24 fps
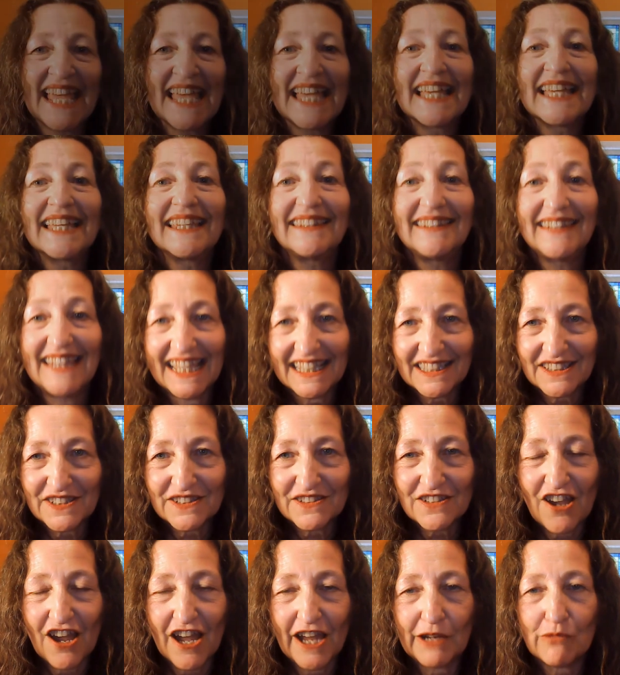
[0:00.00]
Next
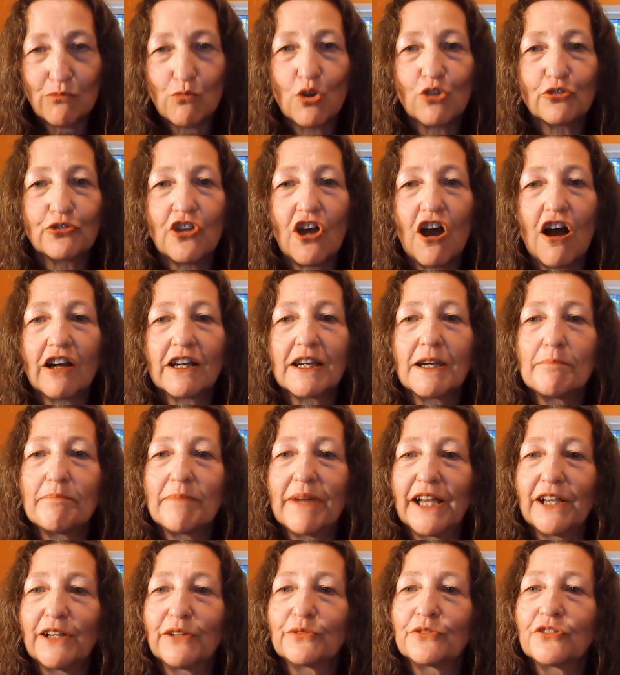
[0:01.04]
time, we'll talk
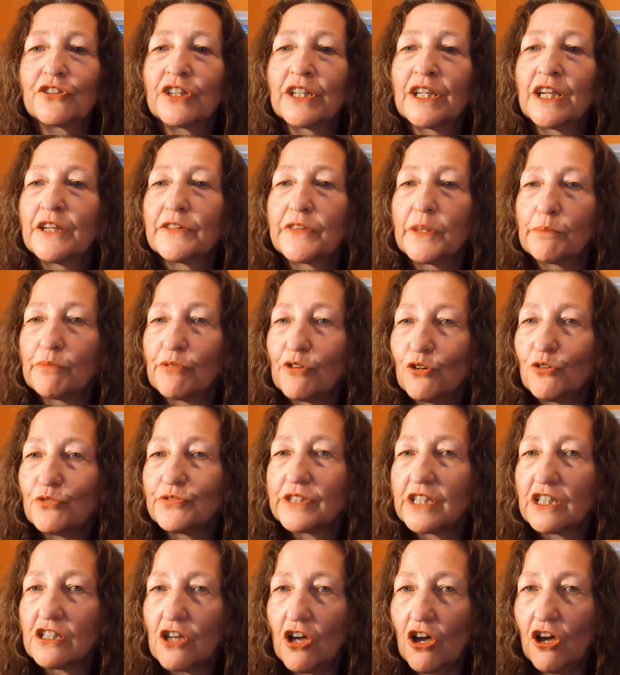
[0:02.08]
about the pros and
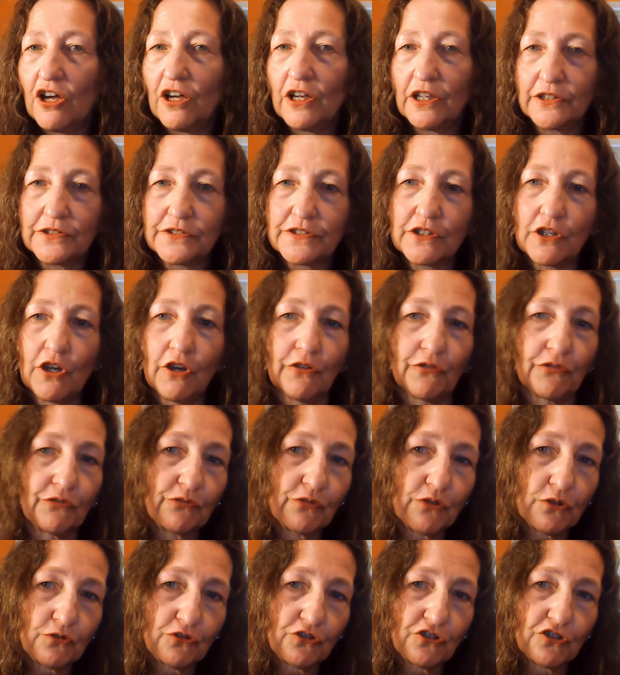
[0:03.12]
cons of
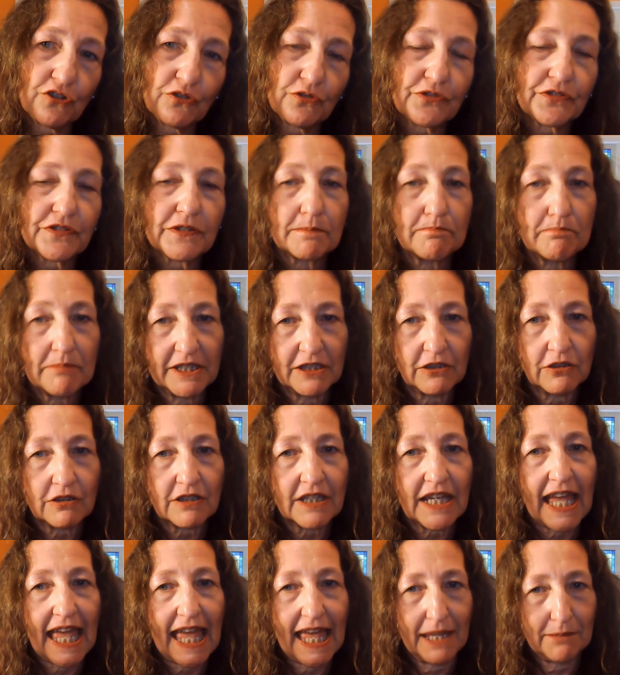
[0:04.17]
fruit juice, milk,
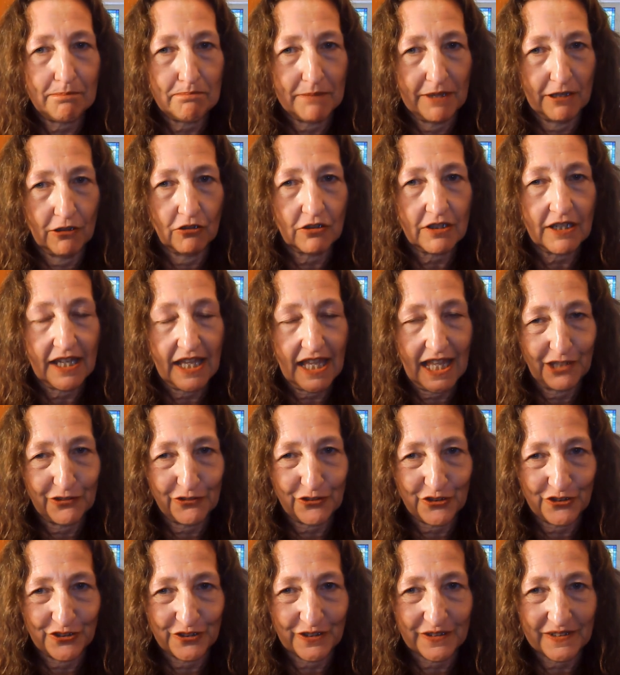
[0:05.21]
and milk
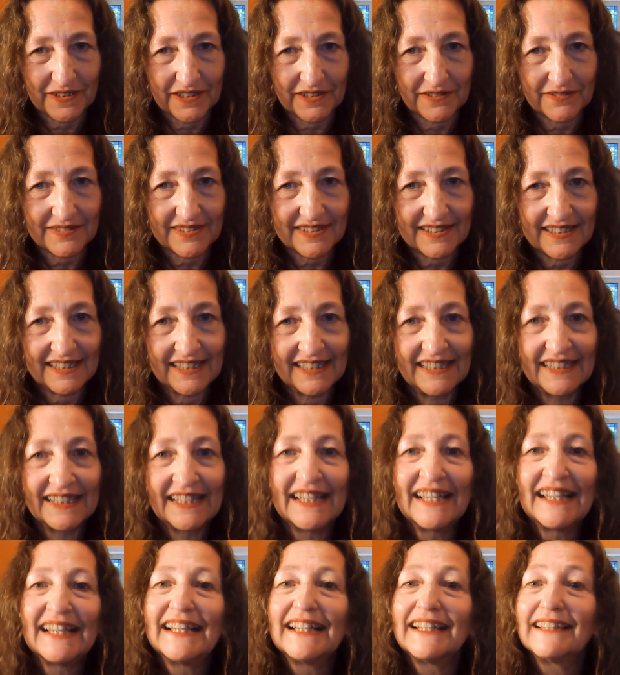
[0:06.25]
alternatives.
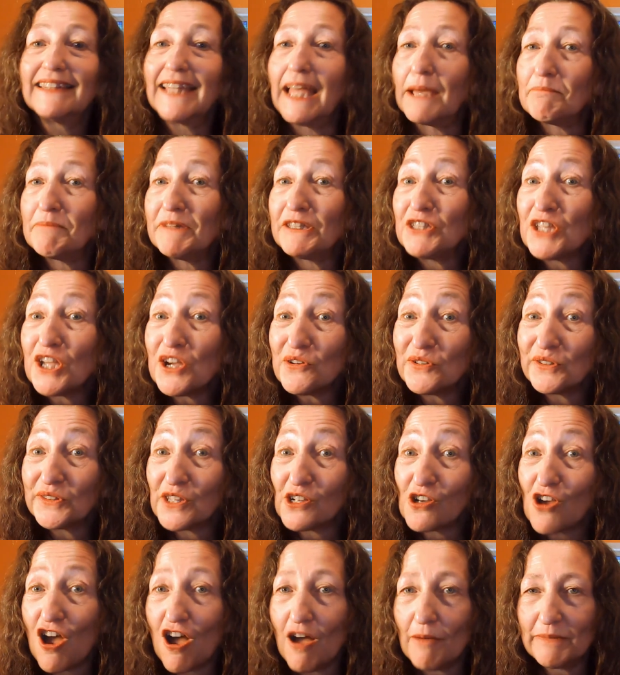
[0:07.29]
Let me know in the
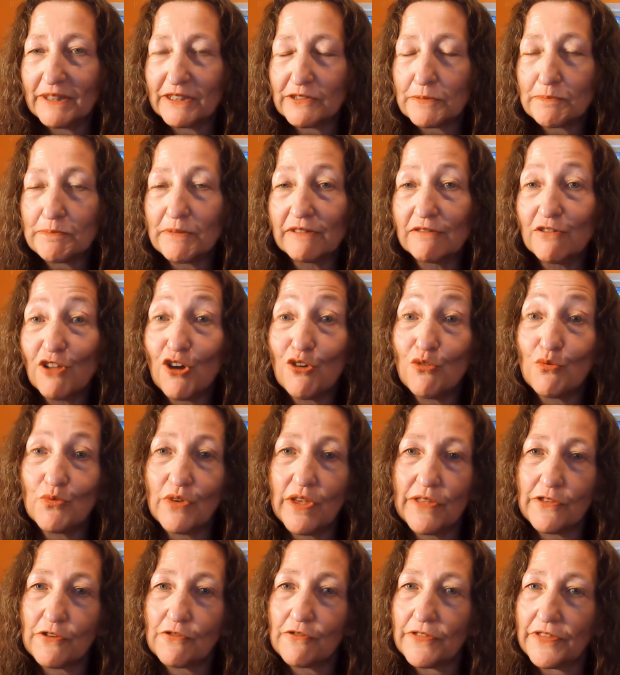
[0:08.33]
comments below
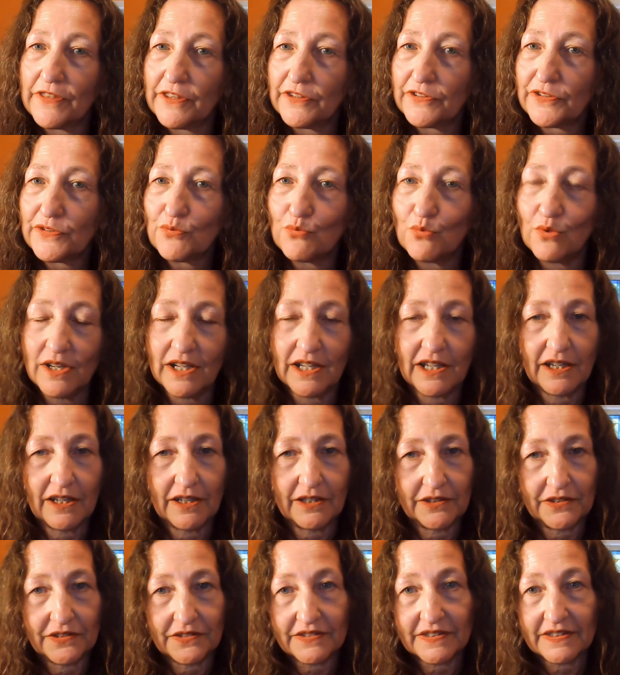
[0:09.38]
whether this
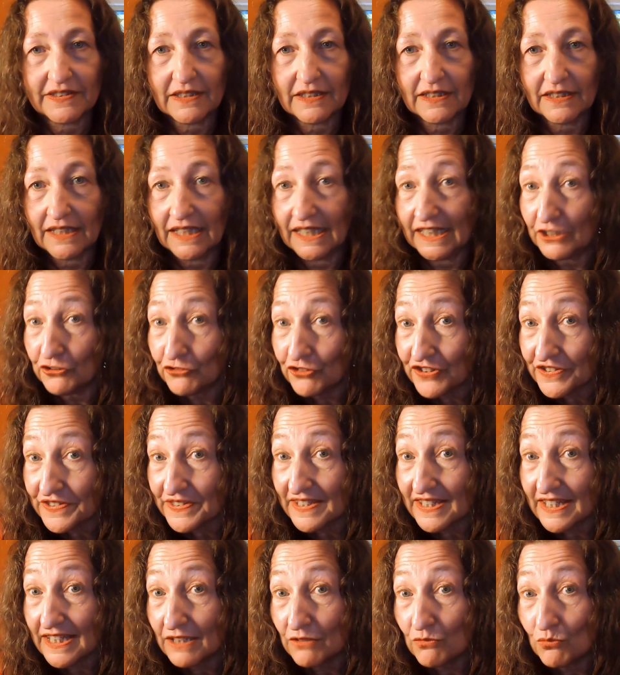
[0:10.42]
was
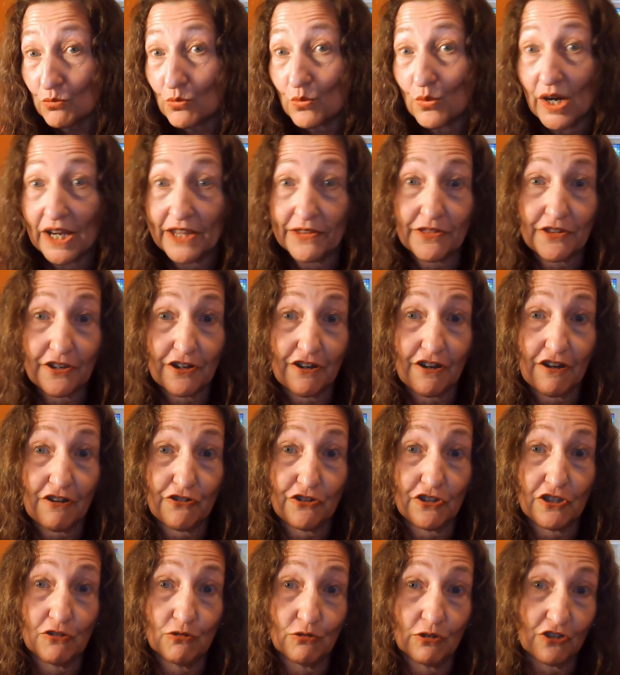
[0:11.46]
interesting, whether
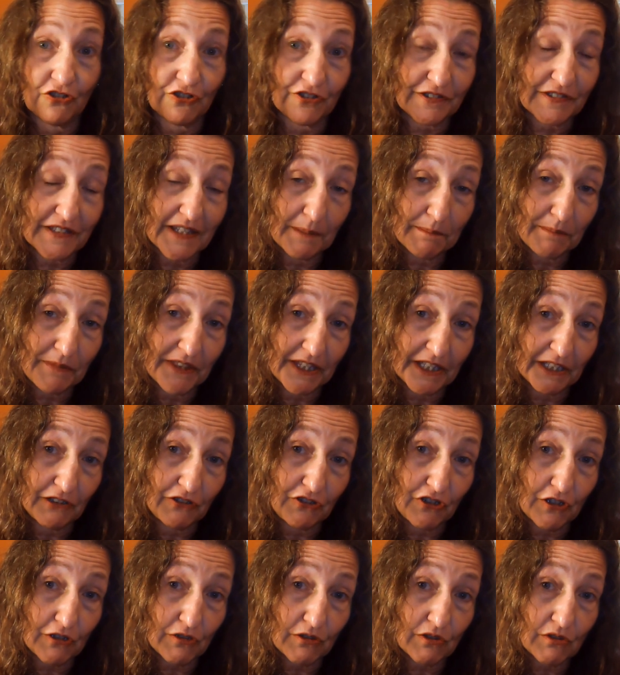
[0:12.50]
you learned something
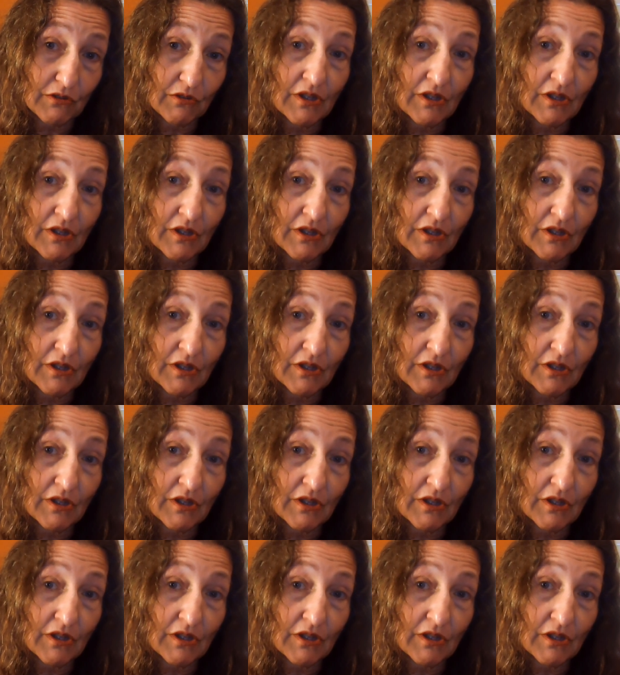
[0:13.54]
new,